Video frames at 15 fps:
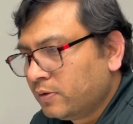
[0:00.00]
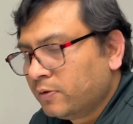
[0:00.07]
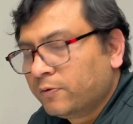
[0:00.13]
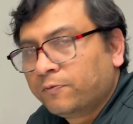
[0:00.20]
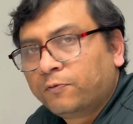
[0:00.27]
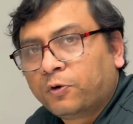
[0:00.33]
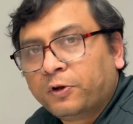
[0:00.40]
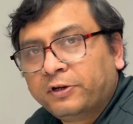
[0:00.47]

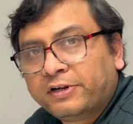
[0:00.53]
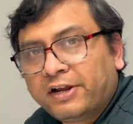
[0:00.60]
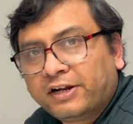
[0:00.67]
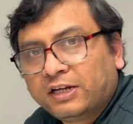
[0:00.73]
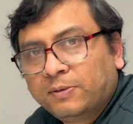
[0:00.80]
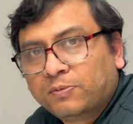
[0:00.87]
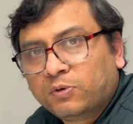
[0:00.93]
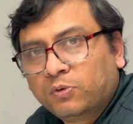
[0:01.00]
For
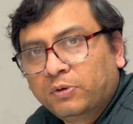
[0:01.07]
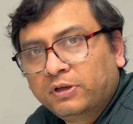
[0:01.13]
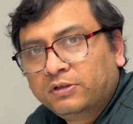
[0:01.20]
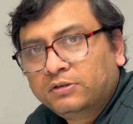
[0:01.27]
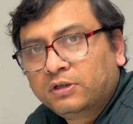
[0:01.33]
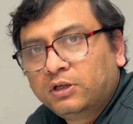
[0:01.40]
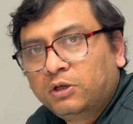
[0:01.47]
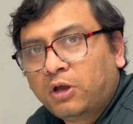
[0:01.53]
interactive
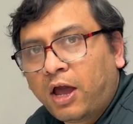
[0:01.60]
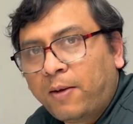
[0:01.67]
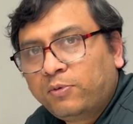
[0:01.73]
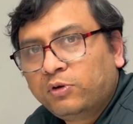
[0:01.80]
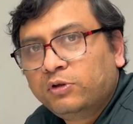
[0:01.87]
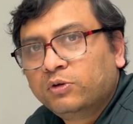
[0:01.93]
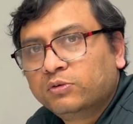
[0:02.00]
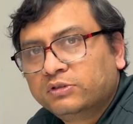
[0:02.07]
quiz, you have
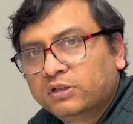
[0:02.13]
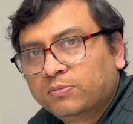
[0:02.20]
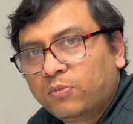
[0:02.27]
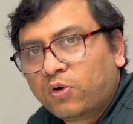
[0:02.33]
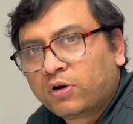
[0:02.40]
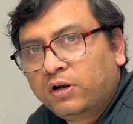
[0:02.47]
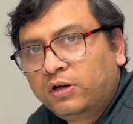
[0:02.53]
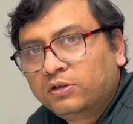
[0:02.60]
to use this
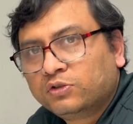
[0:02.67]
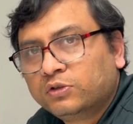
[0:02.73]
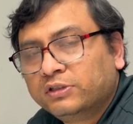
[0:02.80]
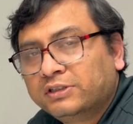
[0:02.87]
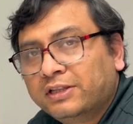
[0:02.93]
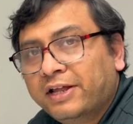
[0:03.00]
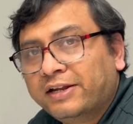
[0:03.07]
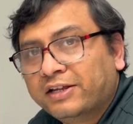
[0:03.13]
model. So, this is
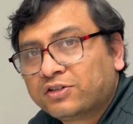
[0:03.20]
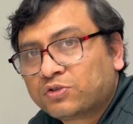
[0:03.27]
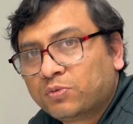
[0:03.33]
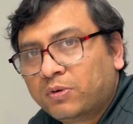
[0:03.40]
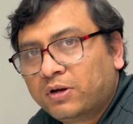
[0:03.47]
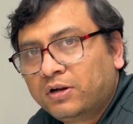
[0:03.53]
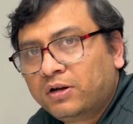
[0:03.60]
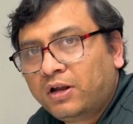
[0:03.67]
the latest
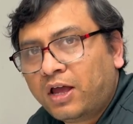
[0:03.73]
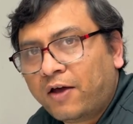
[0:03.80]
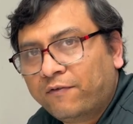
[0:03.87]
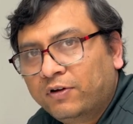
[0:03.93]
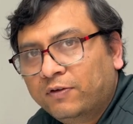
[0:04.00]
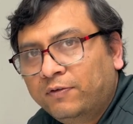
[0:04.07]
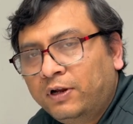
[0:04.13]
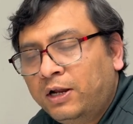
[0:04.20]
one
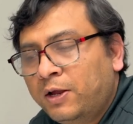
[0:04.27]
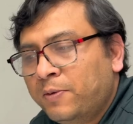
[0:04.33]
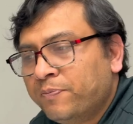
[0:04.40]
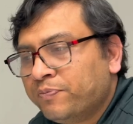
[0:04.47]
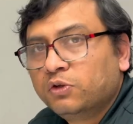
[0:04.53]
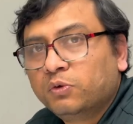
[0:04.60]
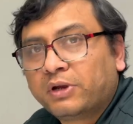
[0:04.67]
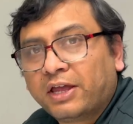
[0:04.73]
available
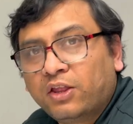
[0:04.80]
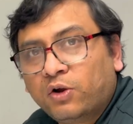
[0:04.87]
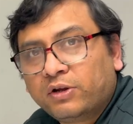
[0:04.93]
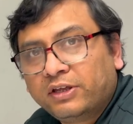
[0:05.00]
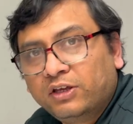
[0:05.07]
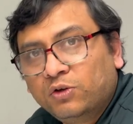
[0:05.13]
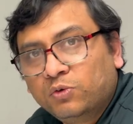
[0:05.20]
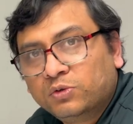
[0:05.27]
you cannot
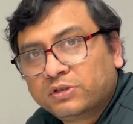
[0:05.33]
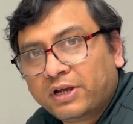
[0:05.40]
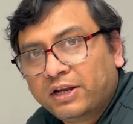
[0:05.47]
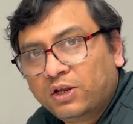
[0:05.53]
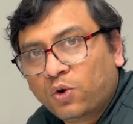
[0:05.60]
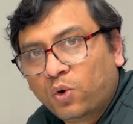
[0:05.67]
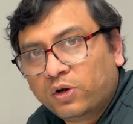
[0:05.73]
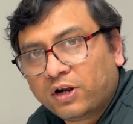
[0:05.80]
use
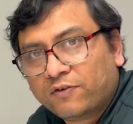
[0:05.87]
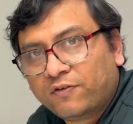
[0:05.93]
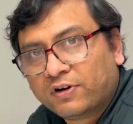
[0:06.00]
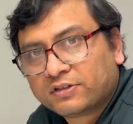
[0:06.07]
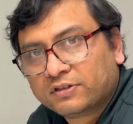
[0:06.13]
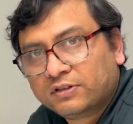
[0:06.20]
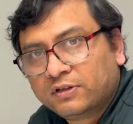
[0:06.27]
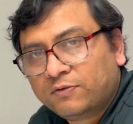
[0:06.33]
any older
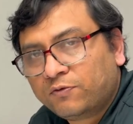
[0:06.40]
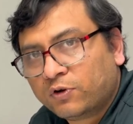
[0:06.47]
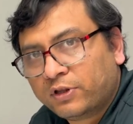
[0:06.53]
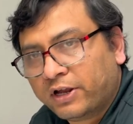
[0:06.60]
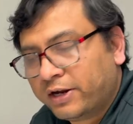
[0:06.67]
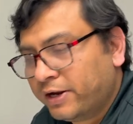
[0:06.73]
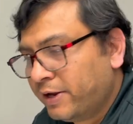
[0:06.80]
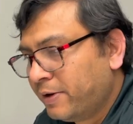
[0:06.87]
version for that